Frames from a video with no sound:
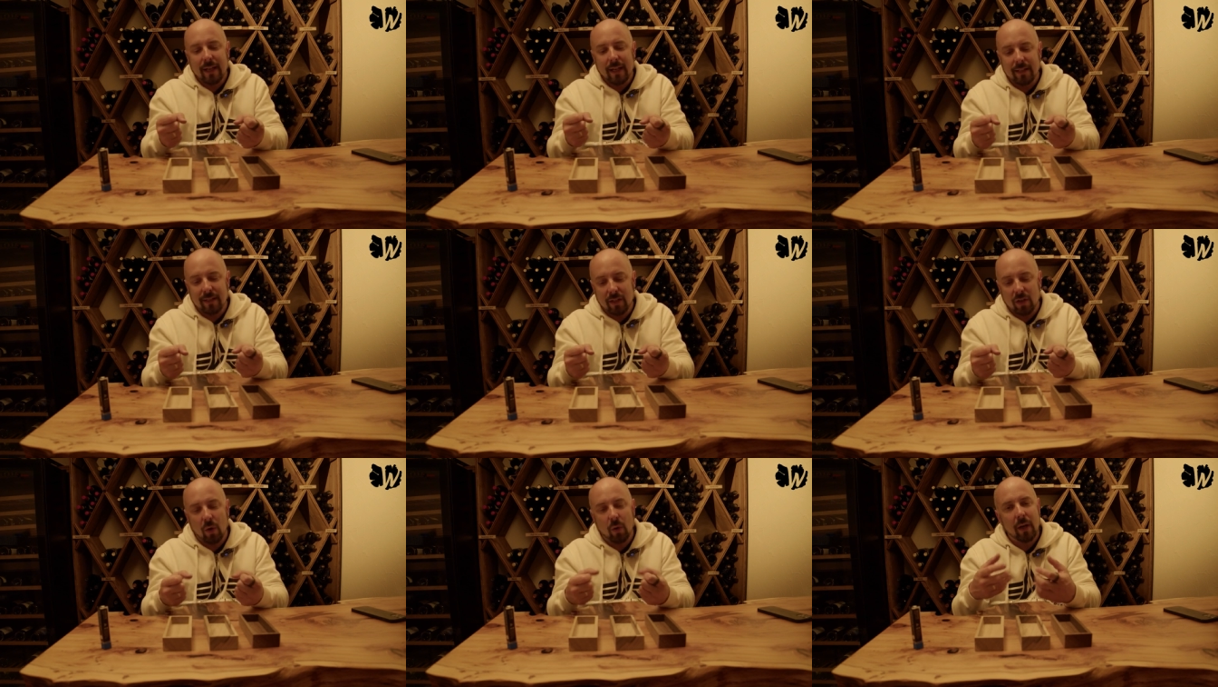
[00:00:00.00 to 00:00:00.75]
And
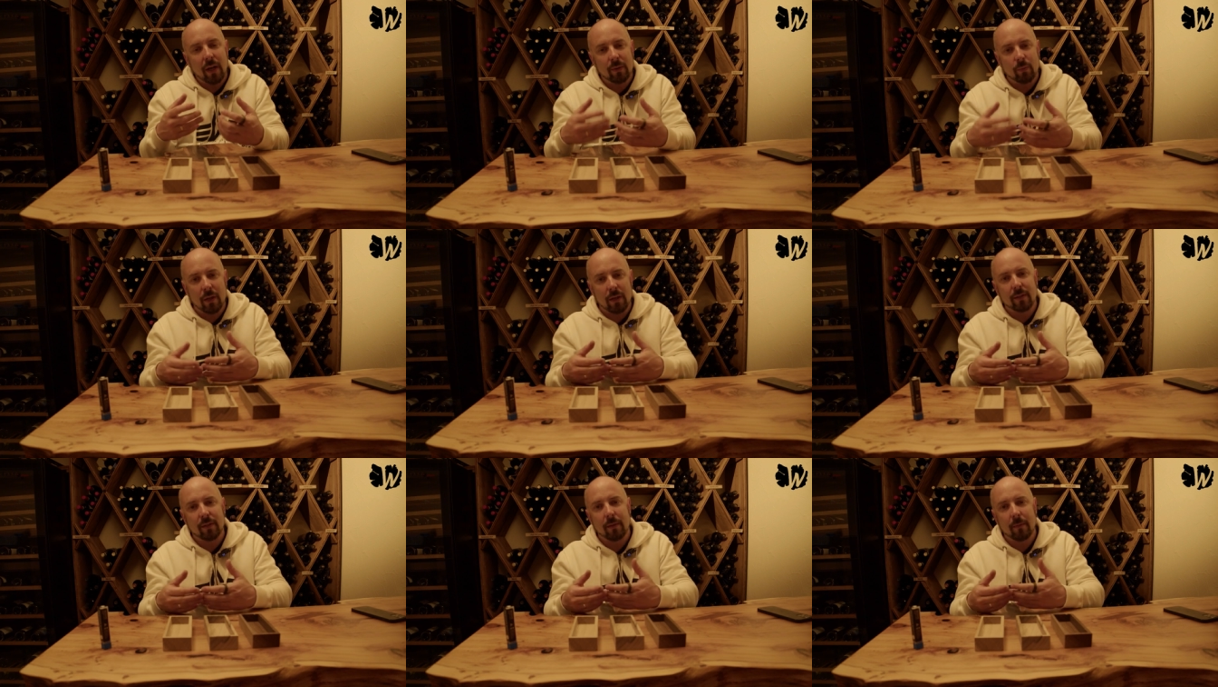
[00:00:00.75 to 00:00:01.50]
so it
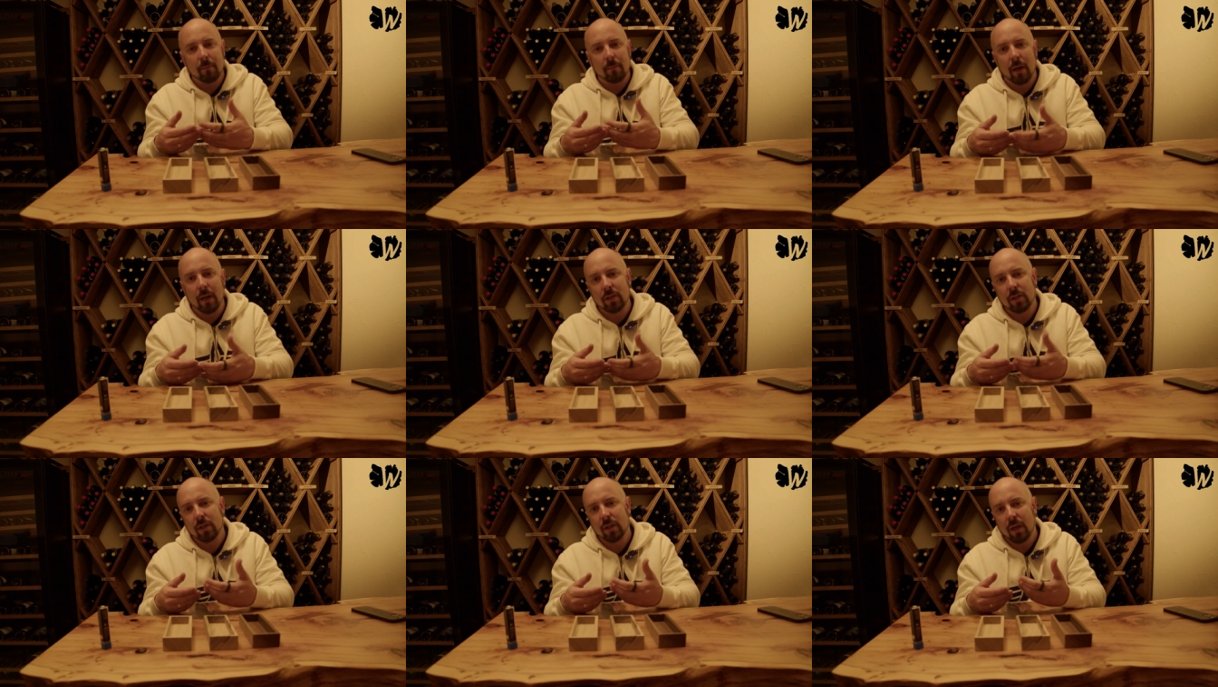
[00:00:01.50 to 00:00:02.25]
was
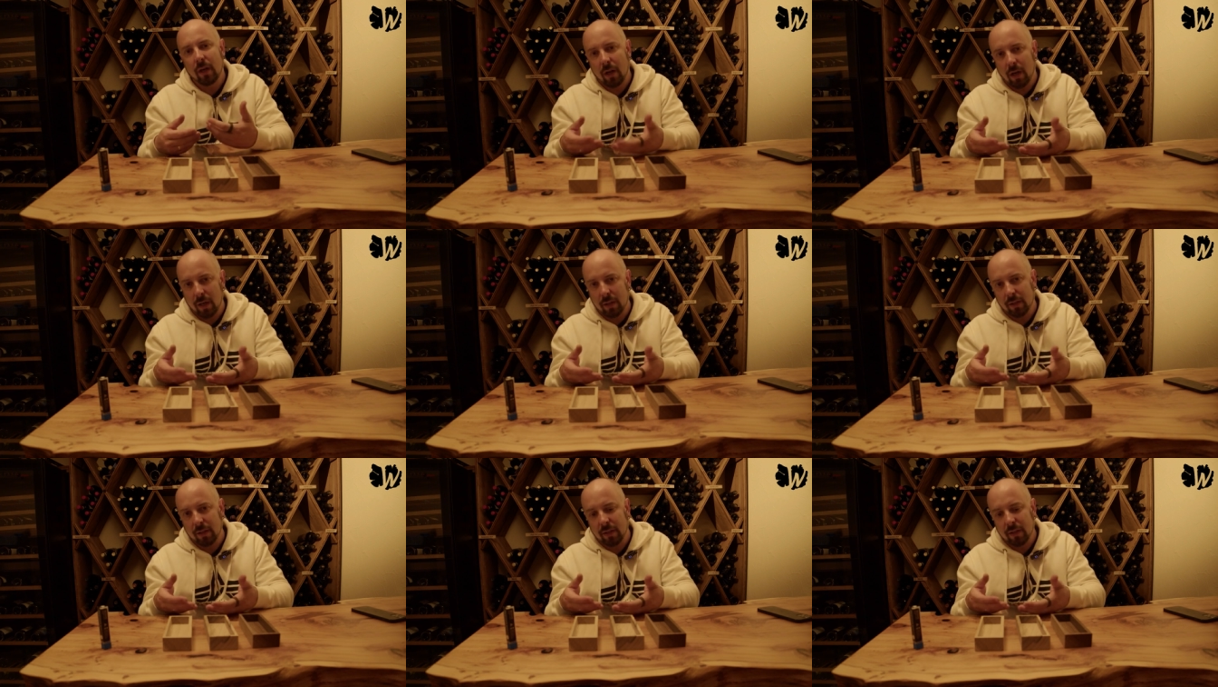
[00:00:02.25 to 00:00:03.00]
much
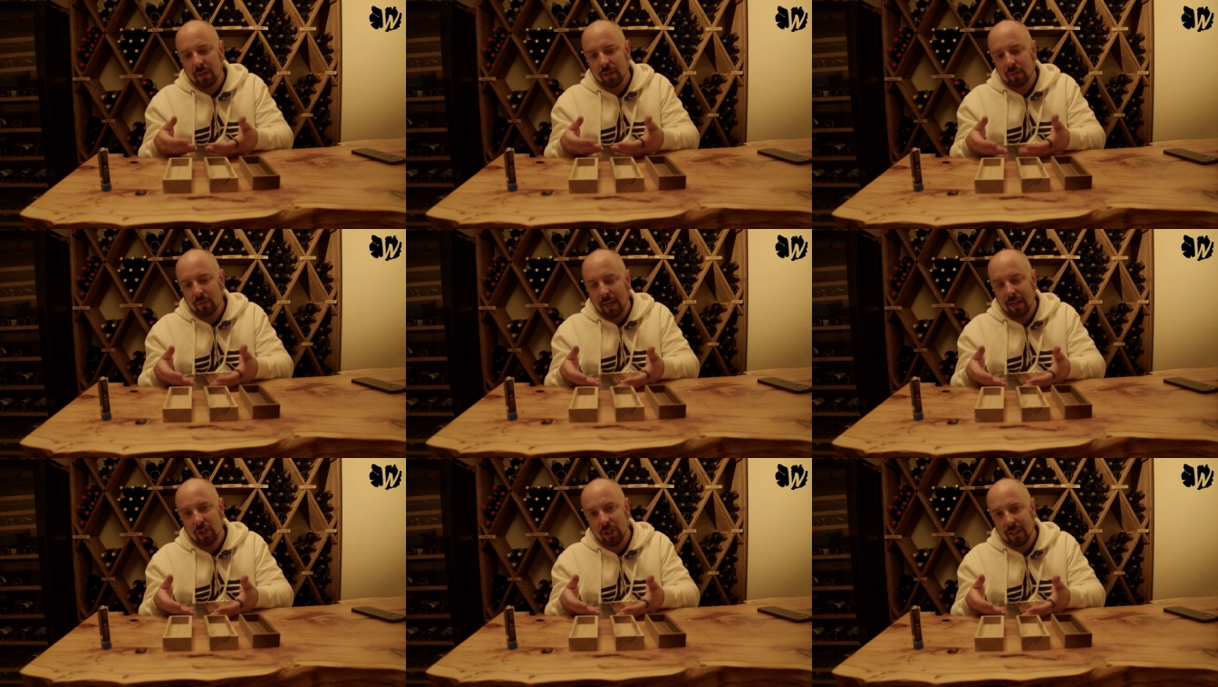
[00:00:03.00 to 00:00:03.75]
harder to
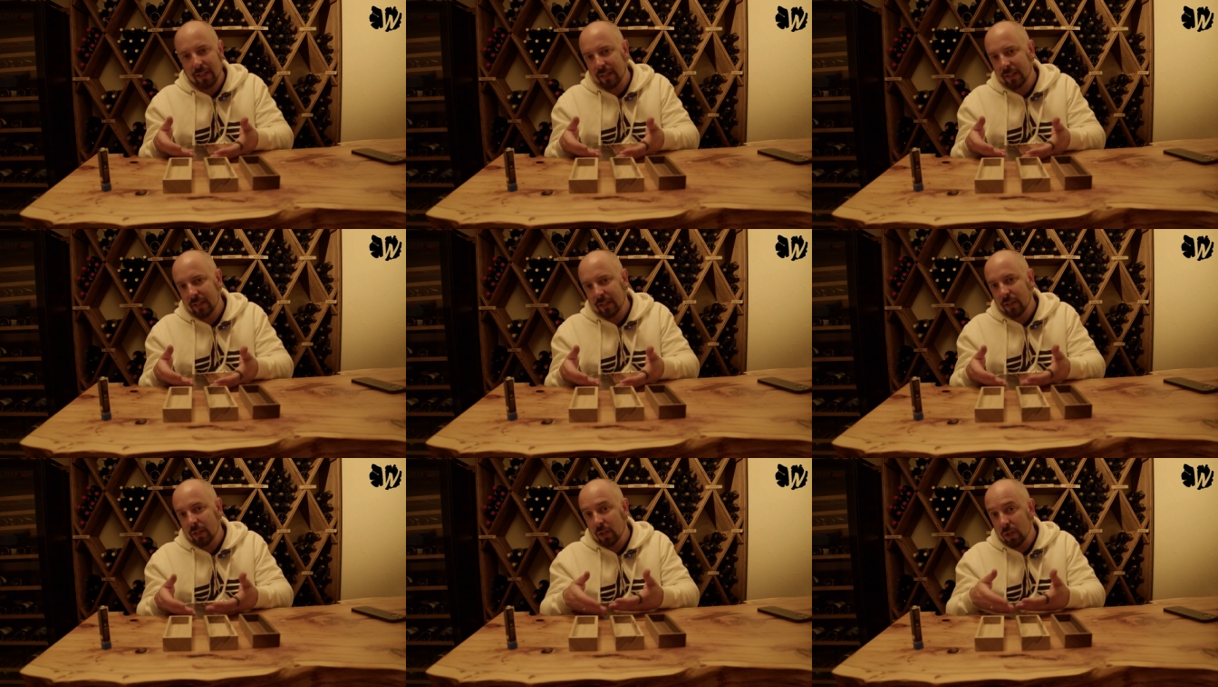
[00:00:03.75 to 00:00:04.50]
actually
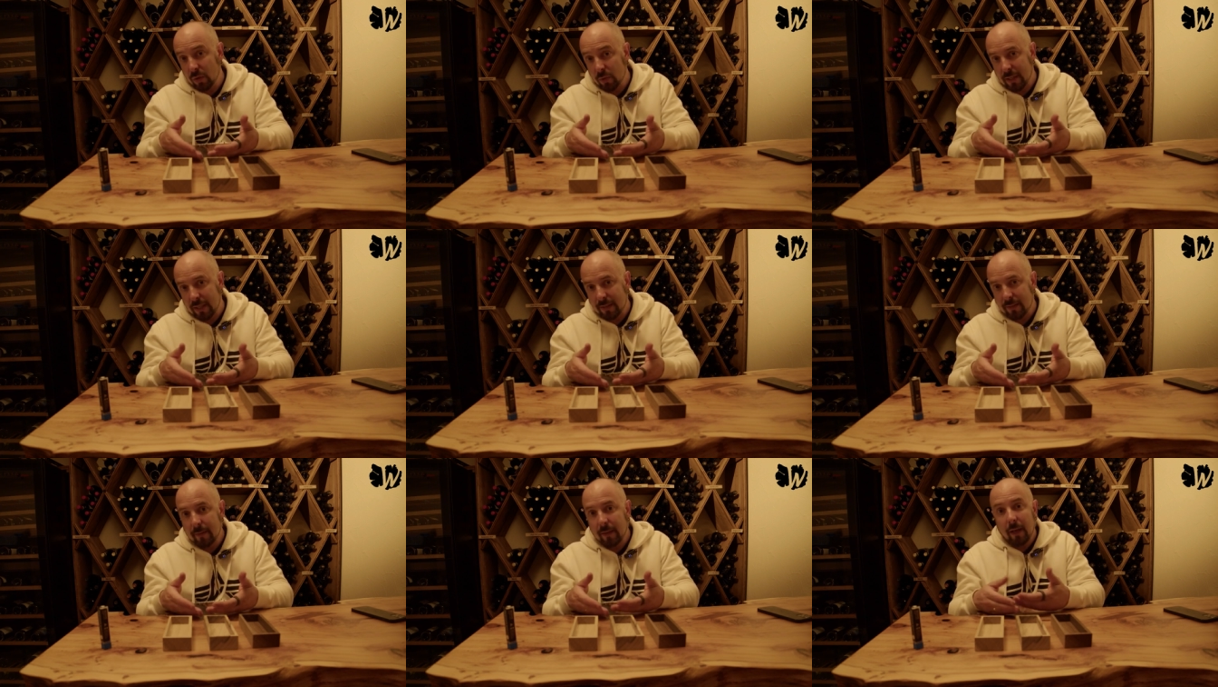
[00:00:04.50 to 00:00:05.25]
use
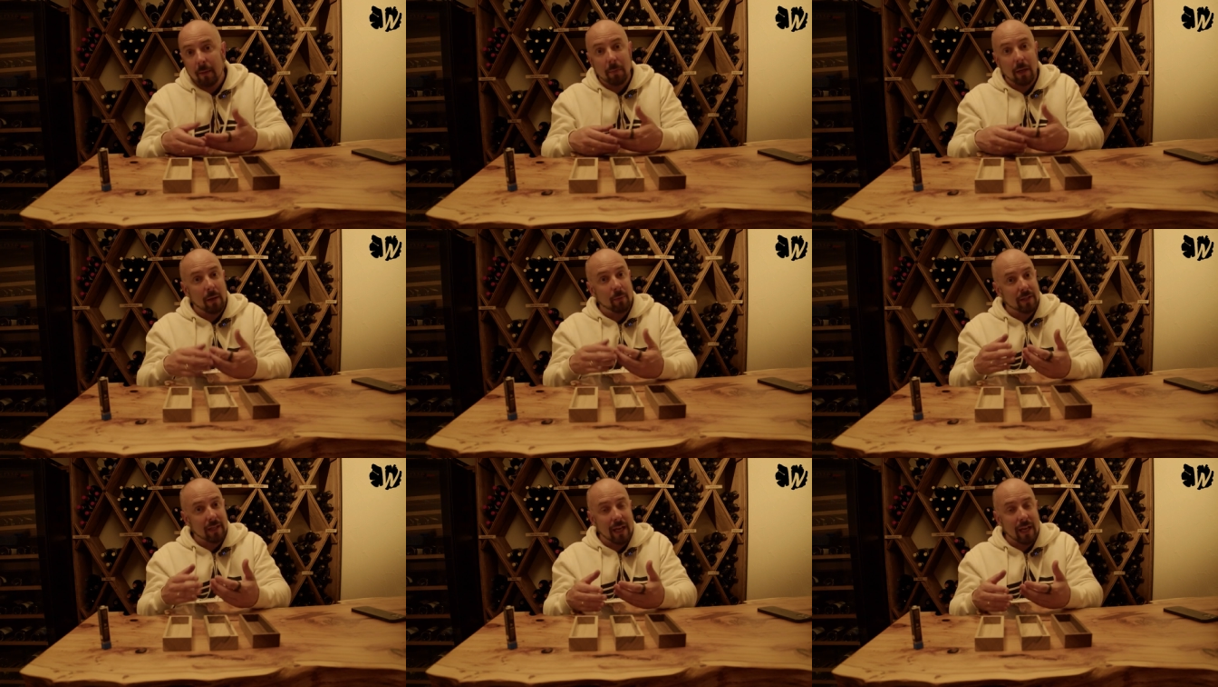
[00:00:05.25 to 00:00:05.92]
it. But I was